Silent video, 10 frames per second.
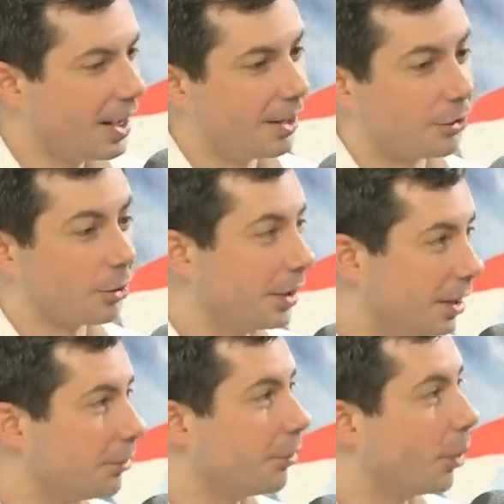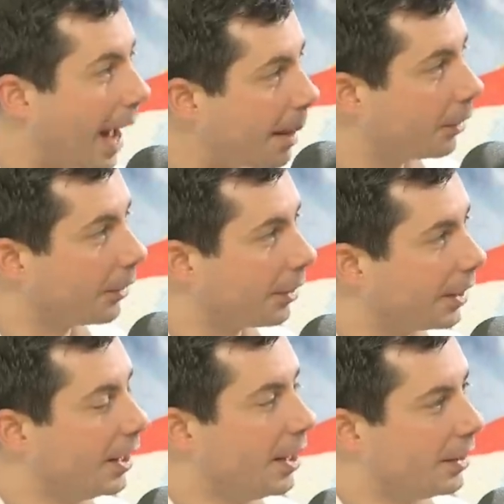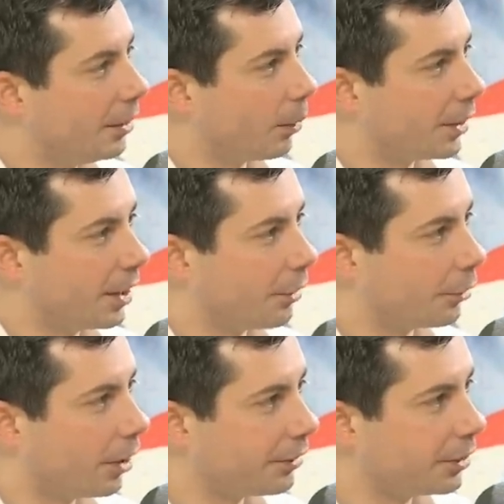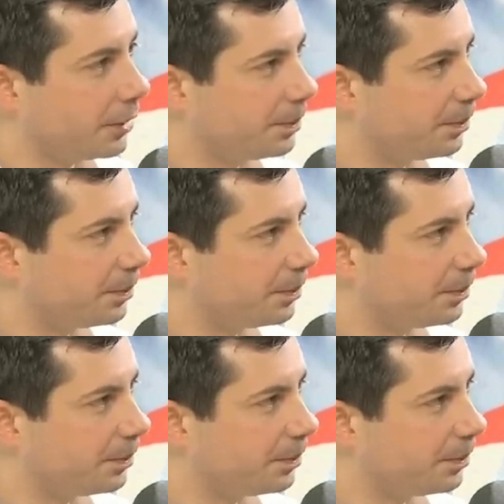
and certainly a different vocabulary than what the others offer.